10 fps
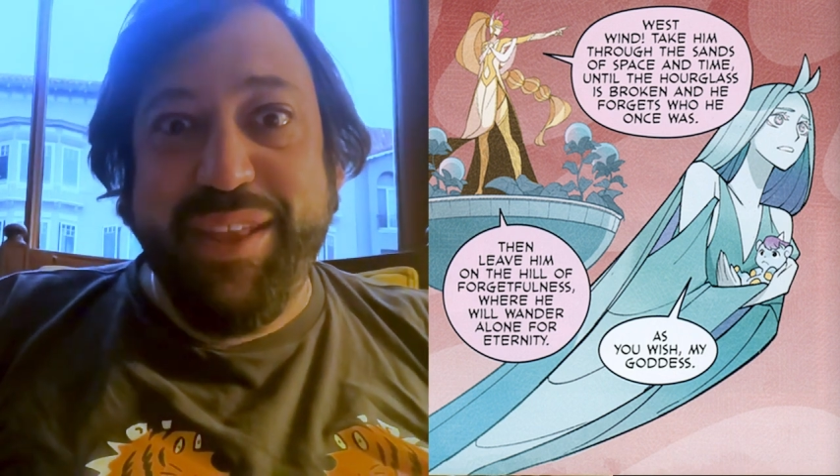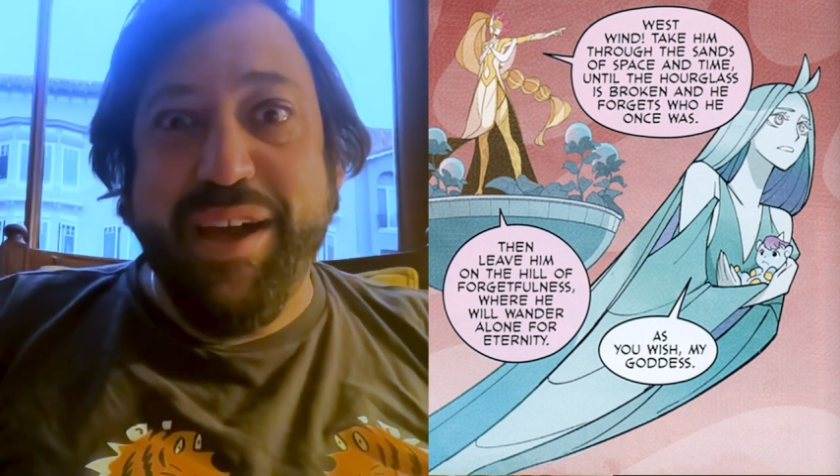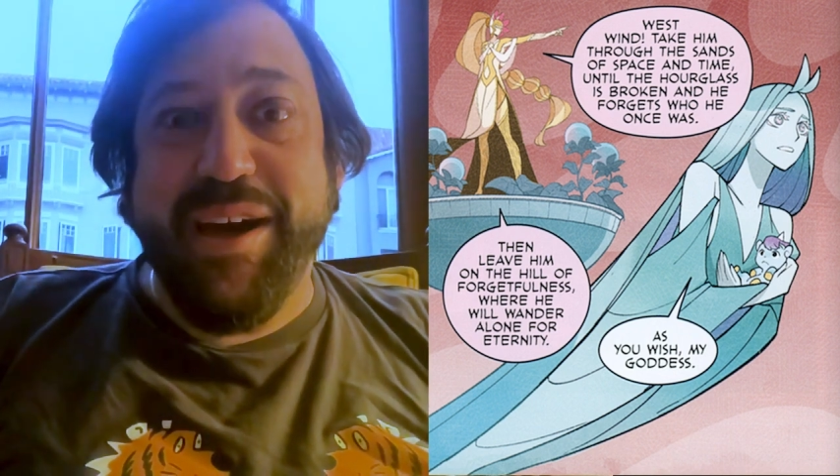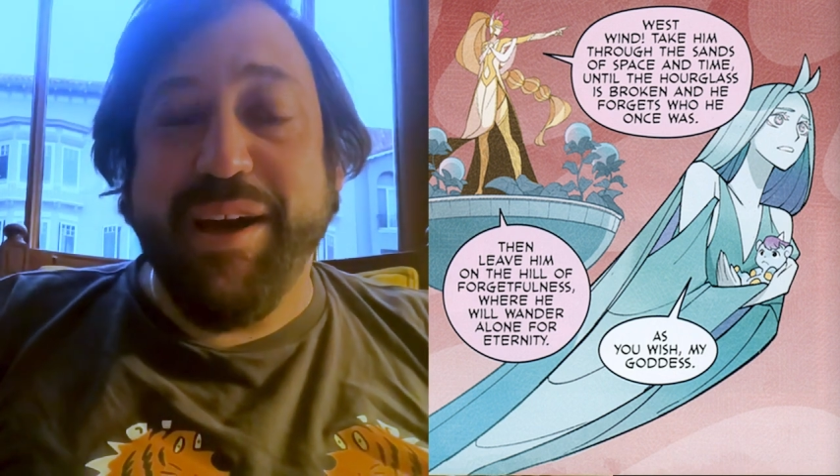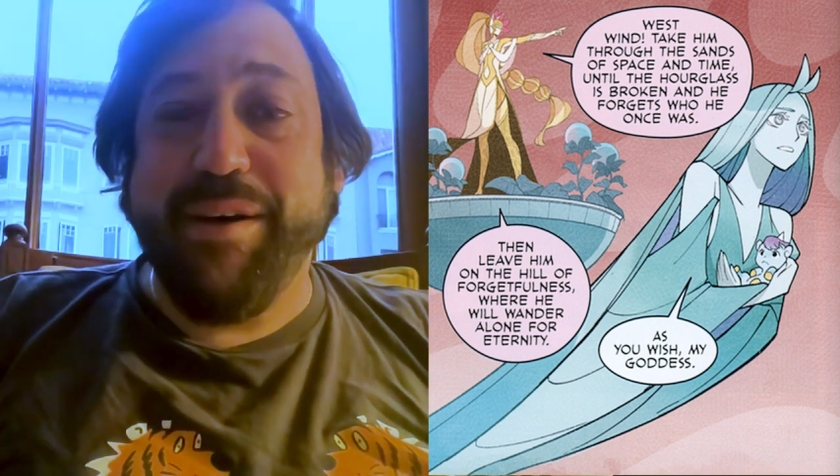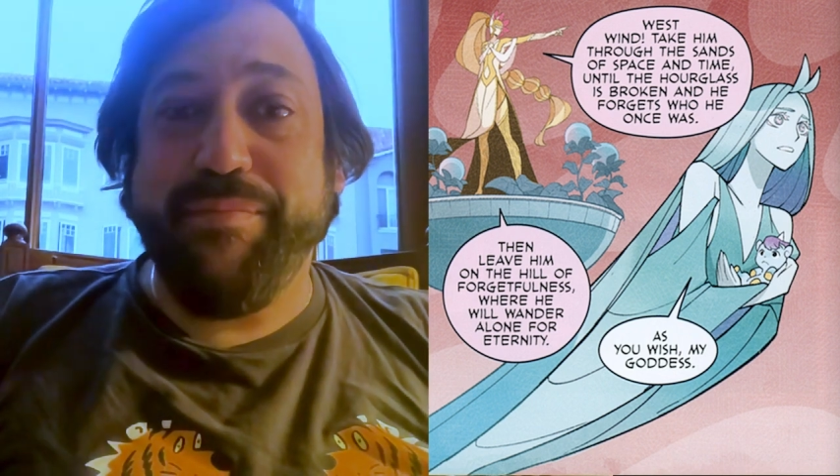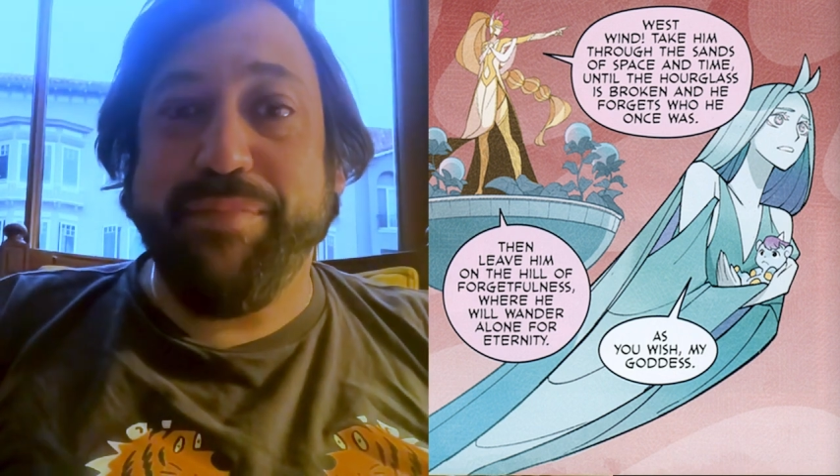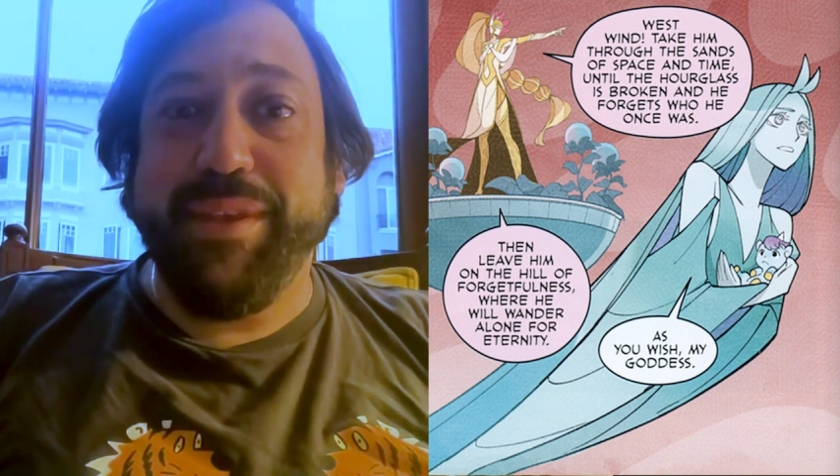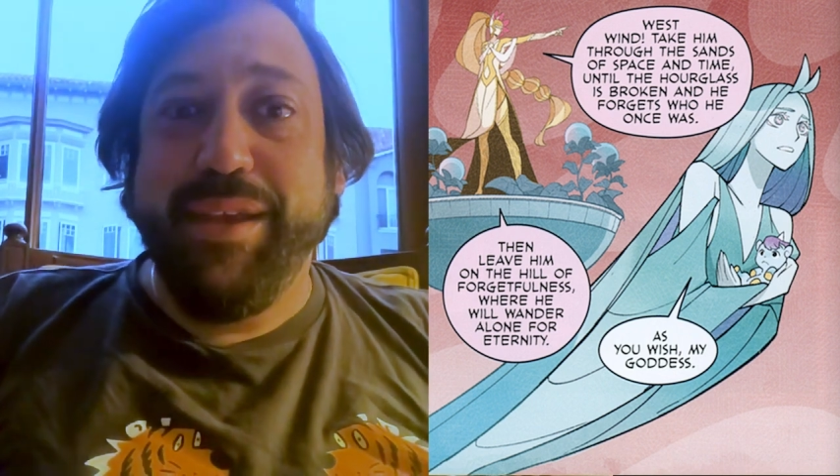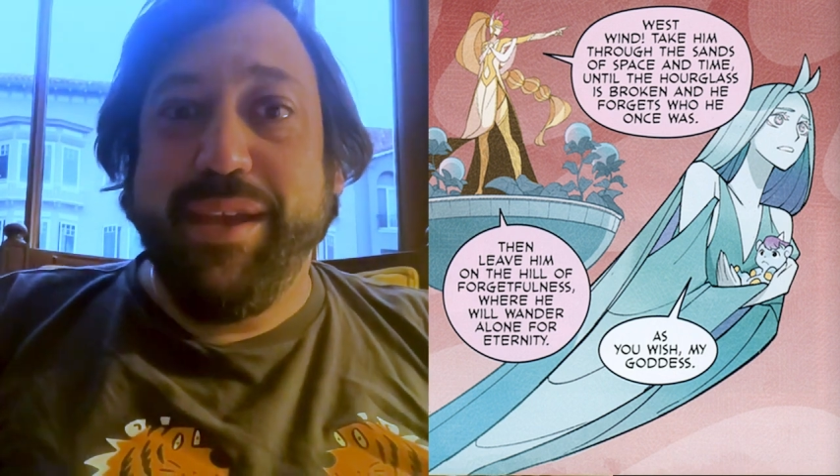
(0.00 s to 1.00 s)

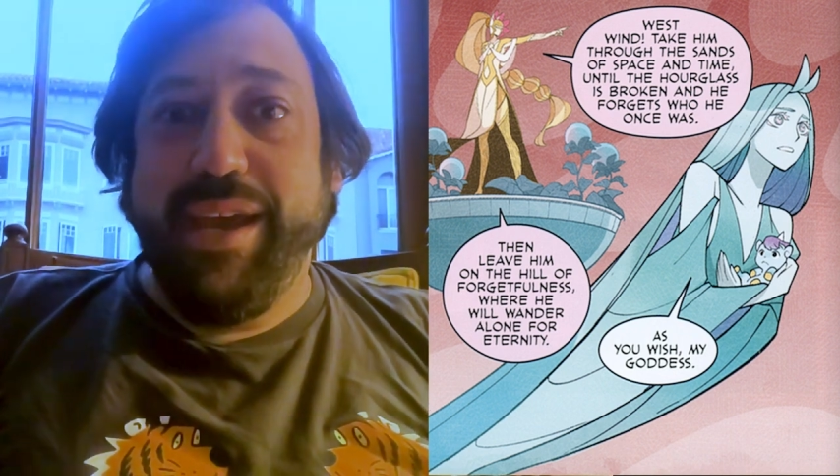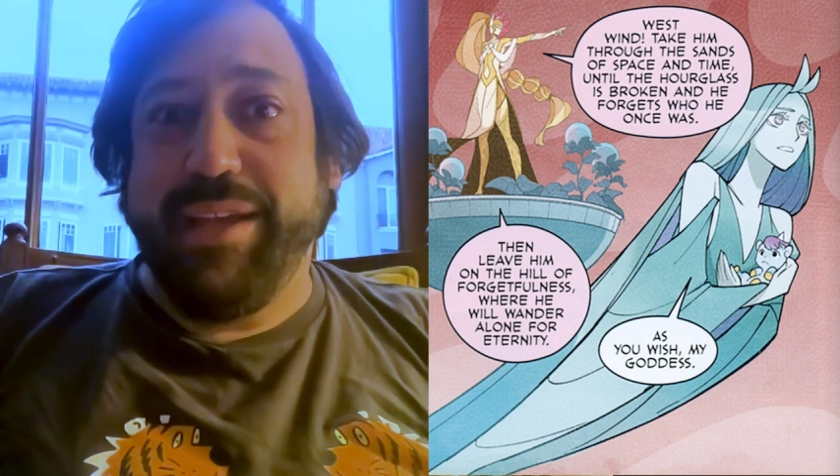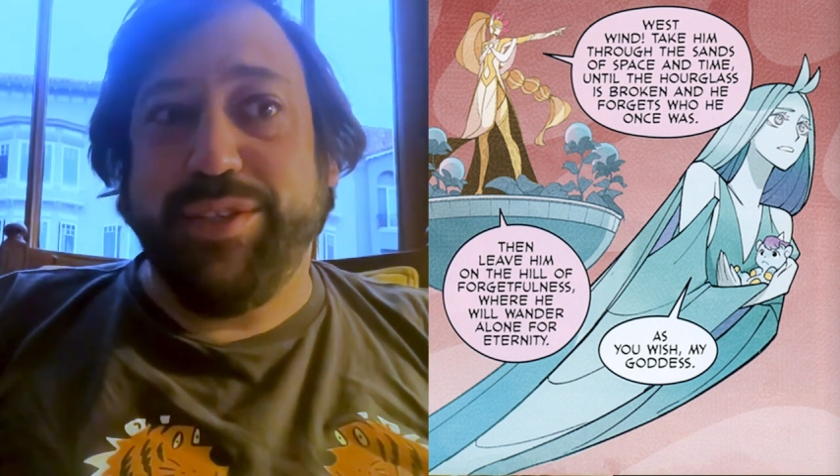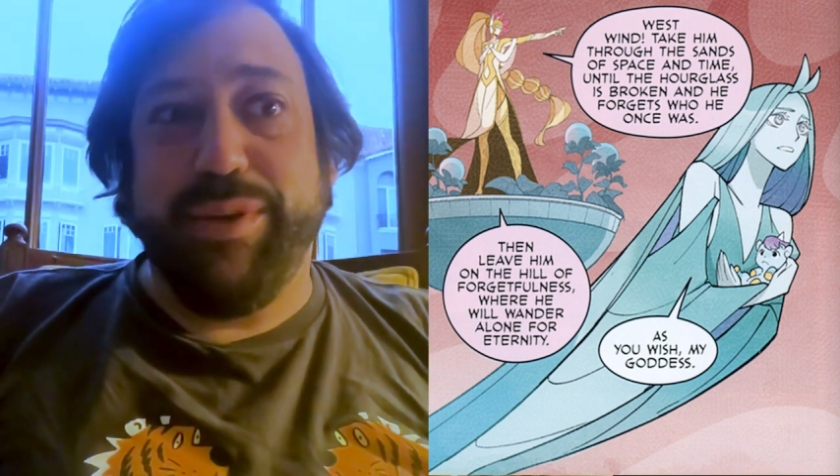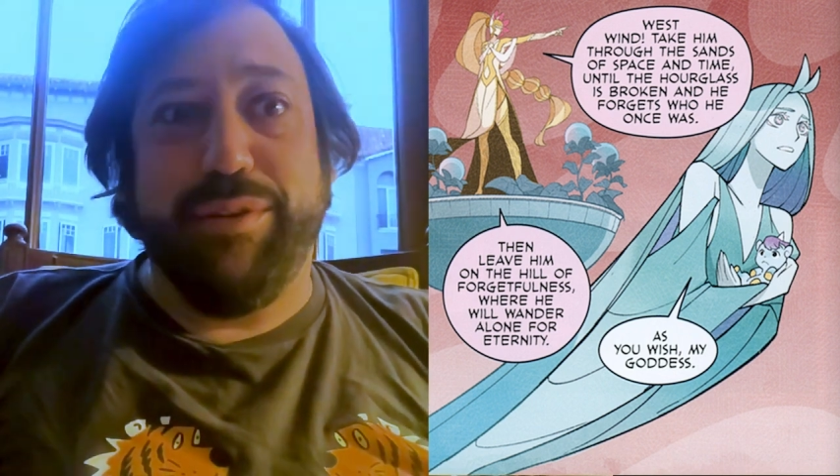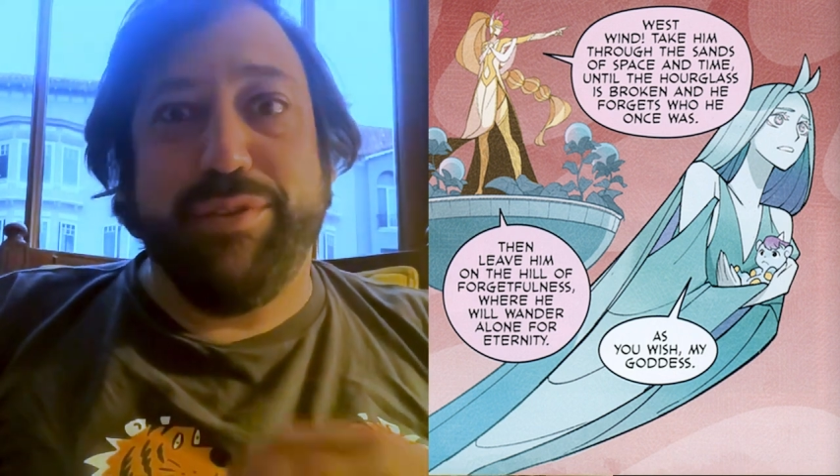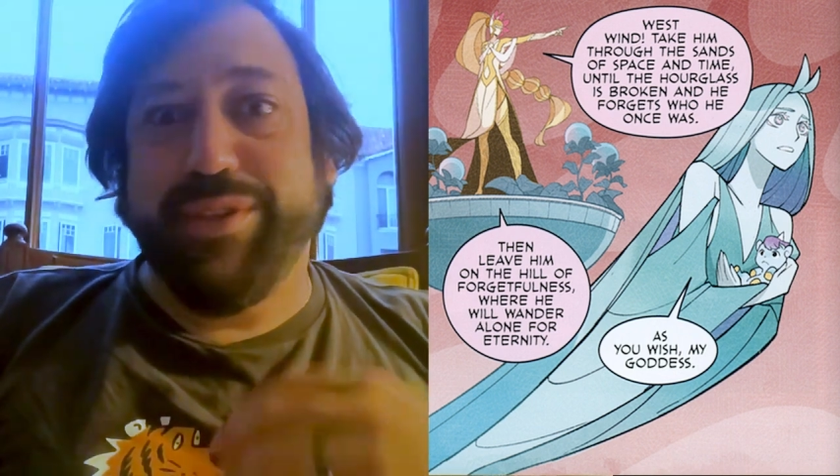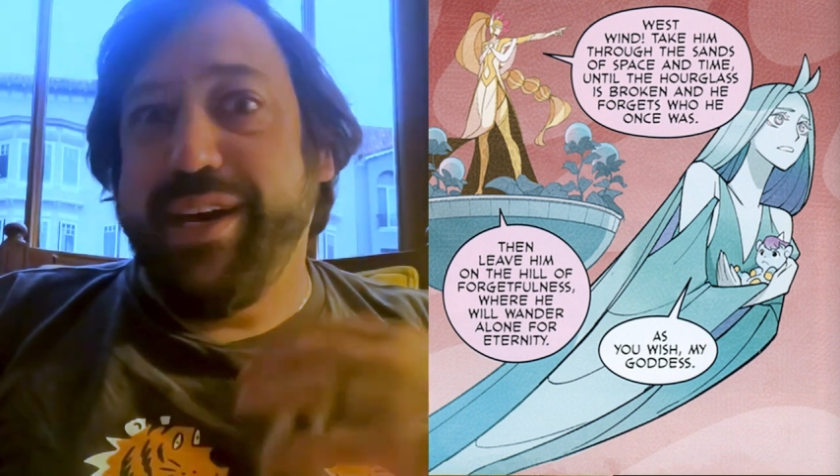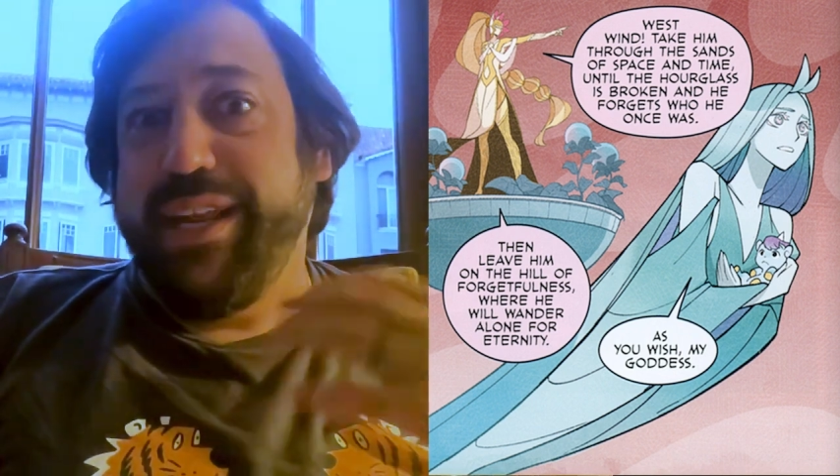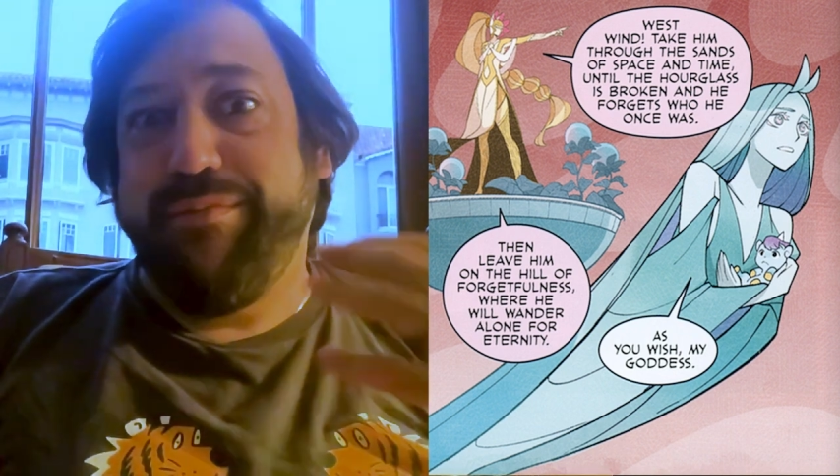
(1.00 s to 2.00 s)
And so he'll just kind